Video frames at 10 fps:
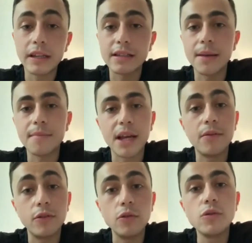the same time,
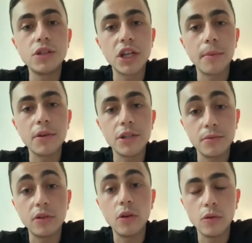if you lose the championship,
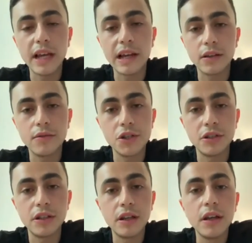you can go down a
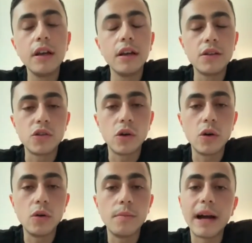division.
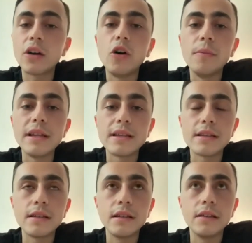So back home, it
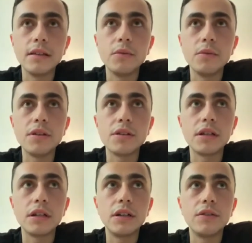was
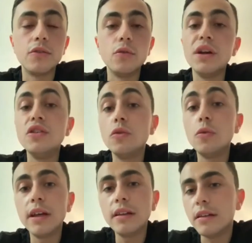if you win, you
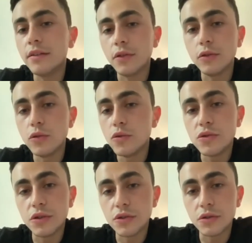win. If you
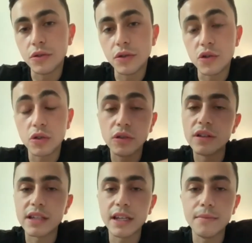lose, you're still in
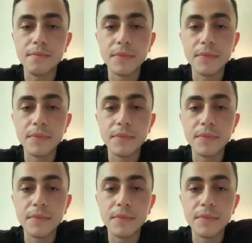the same